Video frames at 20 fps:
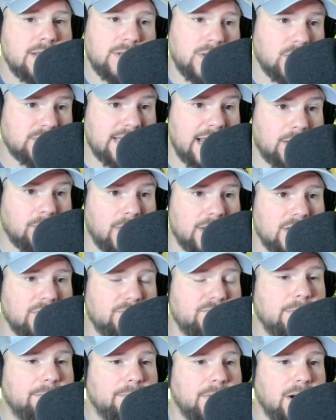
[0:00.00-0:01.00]
Knows how to run the
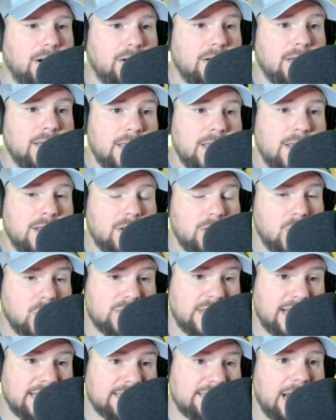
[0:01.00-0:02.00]
football,
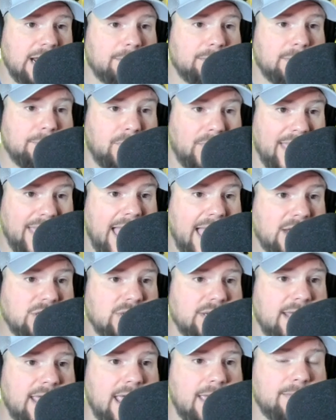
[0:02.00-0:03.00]
knows how to set up the play
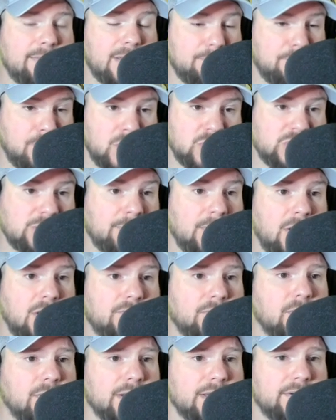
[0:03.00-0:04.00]
action game and push the ball
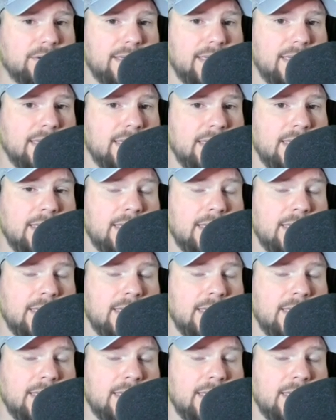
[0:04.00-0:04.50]
vertically.